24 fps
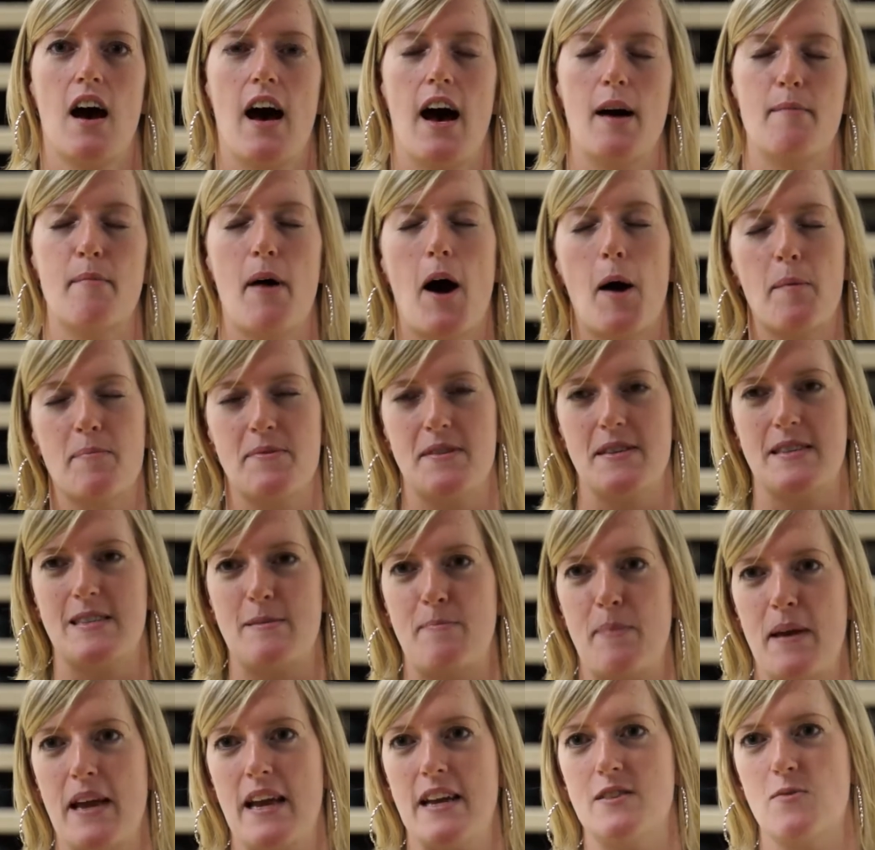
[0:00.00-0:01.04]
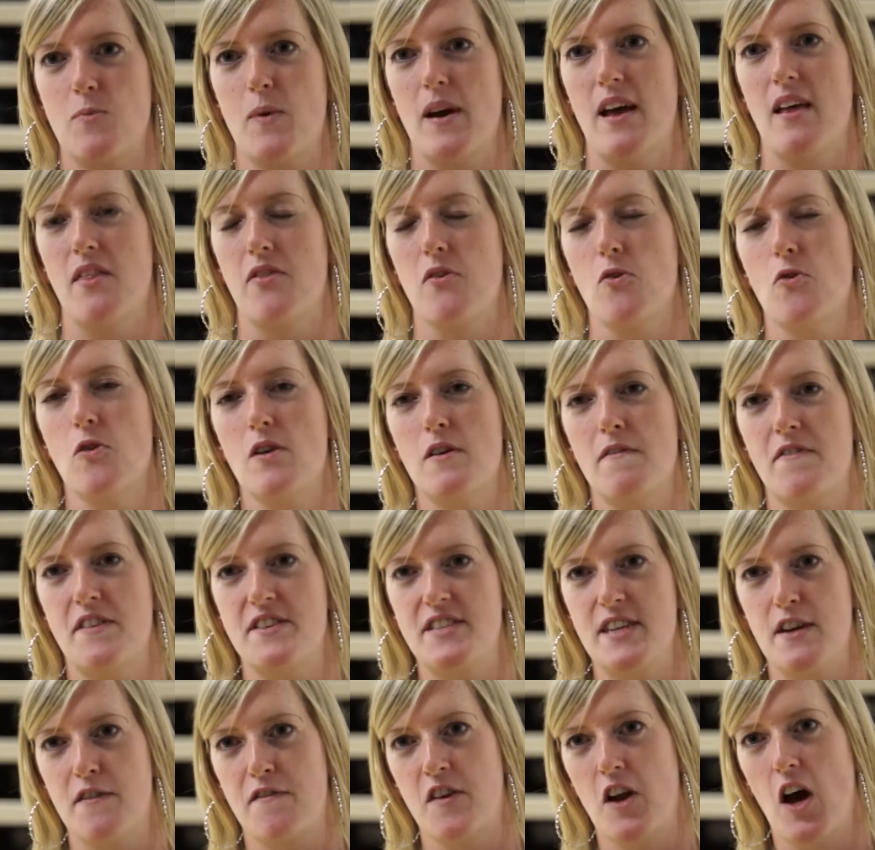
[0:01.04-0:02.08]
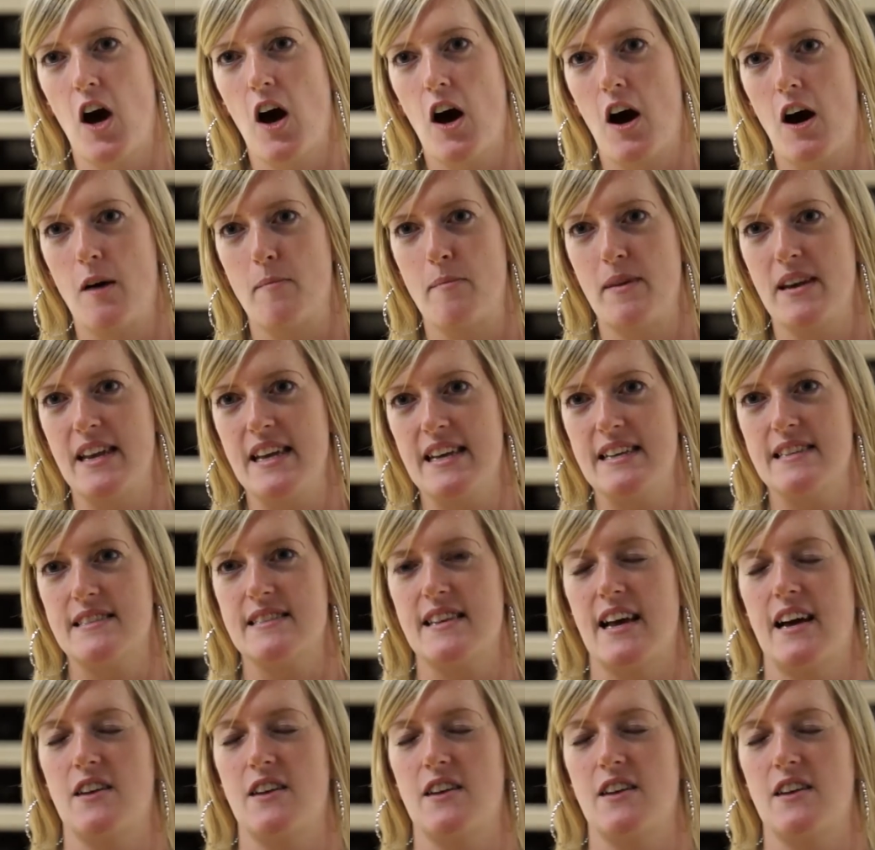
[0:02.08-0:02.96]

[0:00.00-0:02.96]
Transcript: um, up to speed with all of the different harmonies